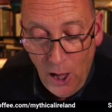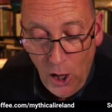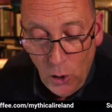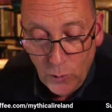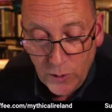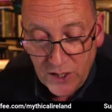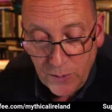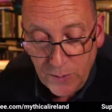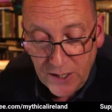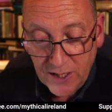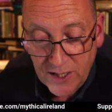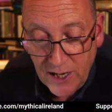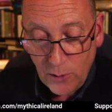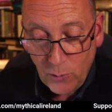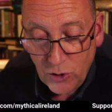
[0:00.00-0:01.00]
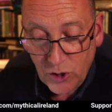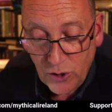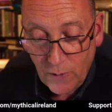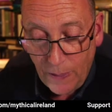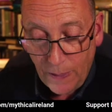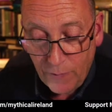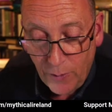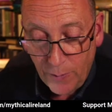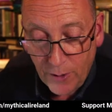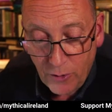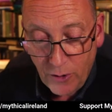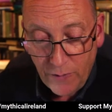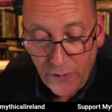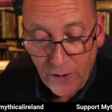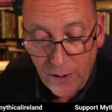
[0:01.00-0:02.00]
who is to be distinguished from the
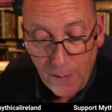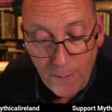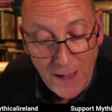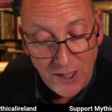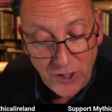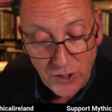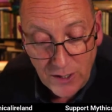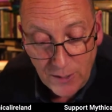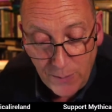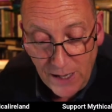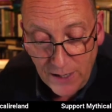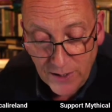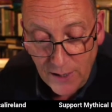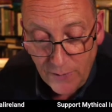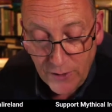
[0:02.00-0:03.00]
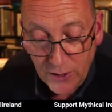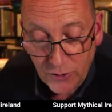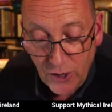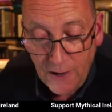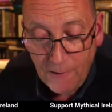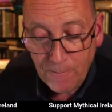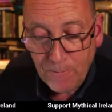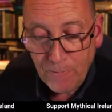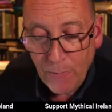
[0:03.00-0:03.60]
Griffin mentioned at page 73,